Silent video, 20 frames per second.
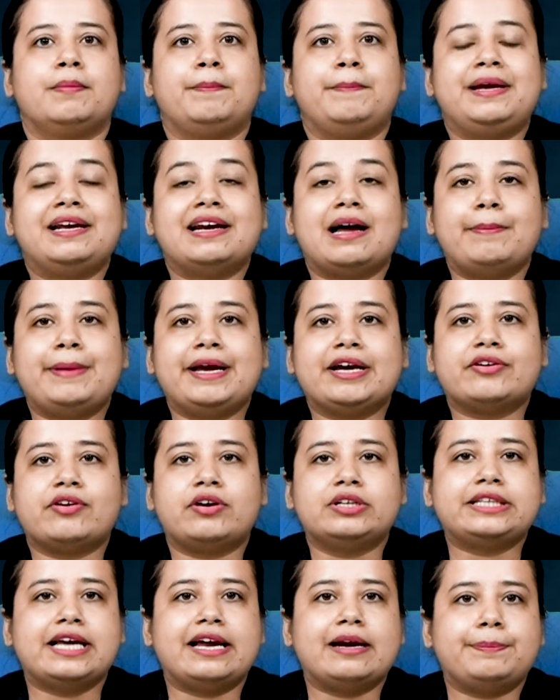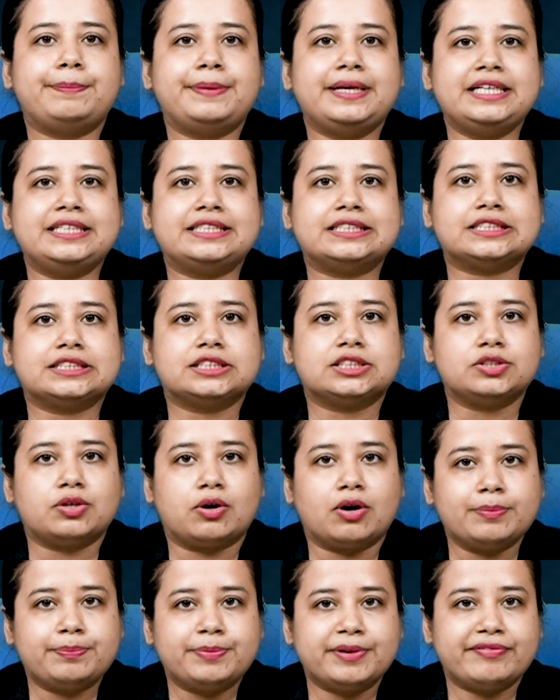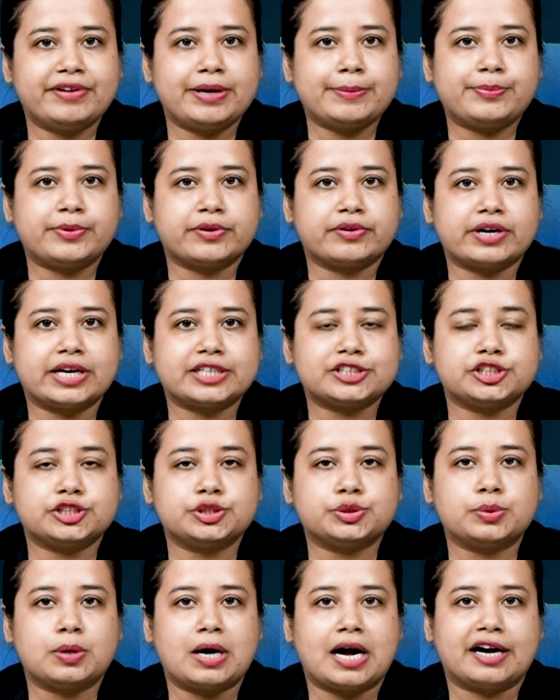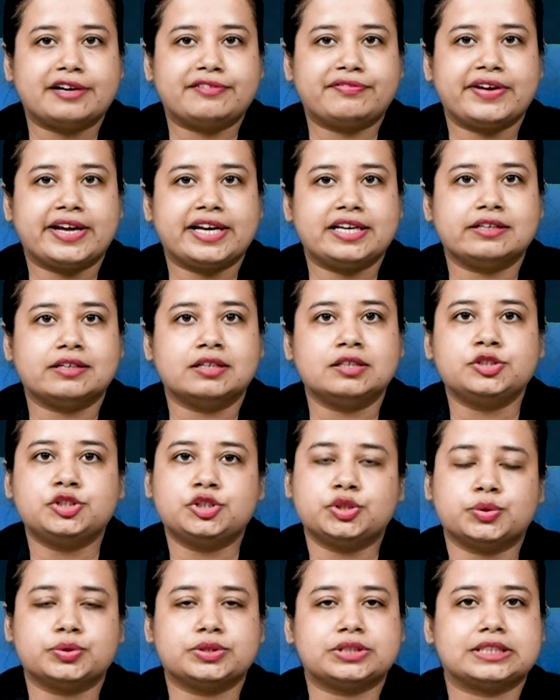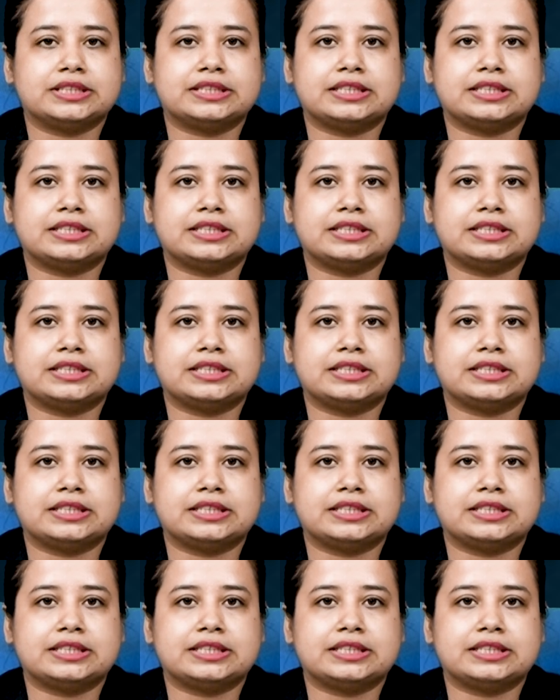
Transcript: Mirabegron therapy does not prevent progression to heart failure, shows a